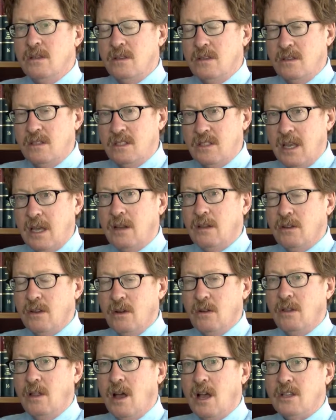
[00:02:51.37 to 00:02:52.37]
settle
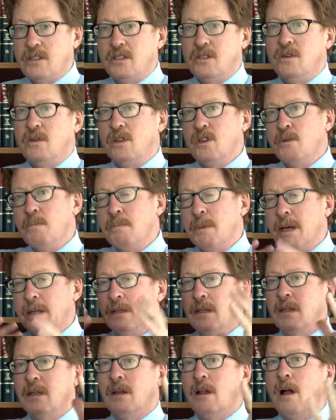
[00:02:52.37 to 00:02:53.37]
your lawsuit, you bundle it